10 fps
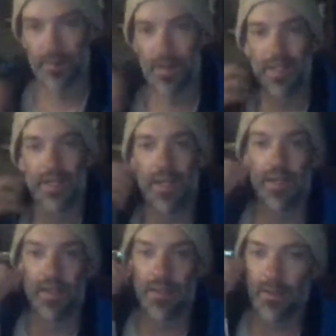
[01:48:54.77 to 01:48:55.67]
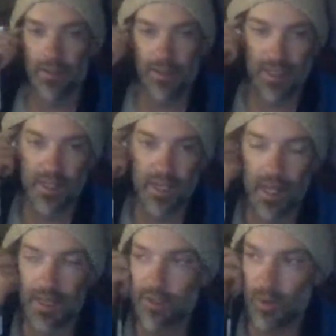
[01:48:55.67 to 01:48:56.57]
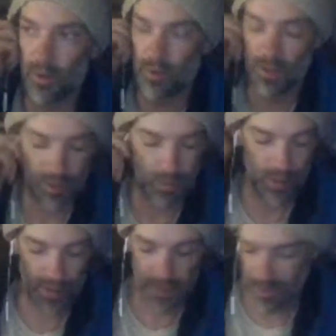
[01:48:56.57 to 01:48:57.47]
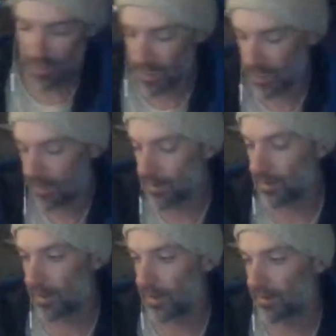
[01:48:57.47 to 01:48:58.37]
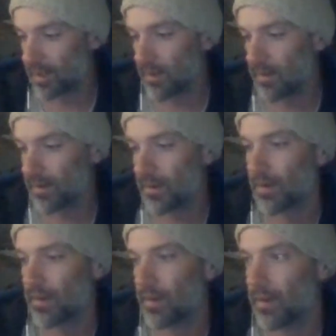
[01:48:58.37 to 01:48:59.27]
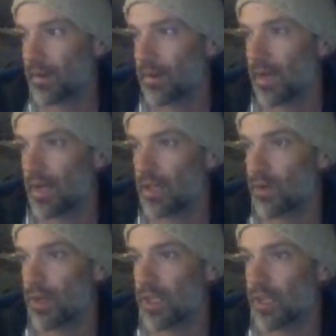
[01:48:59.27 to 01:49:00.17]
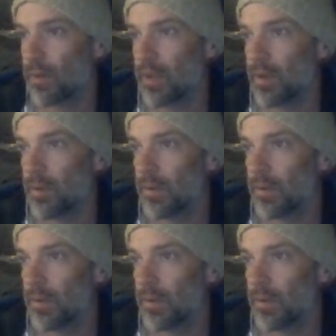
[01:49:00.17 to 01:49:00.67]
Raising kids, 69 years old, still works at a daycare, loves it. Not sure what she would do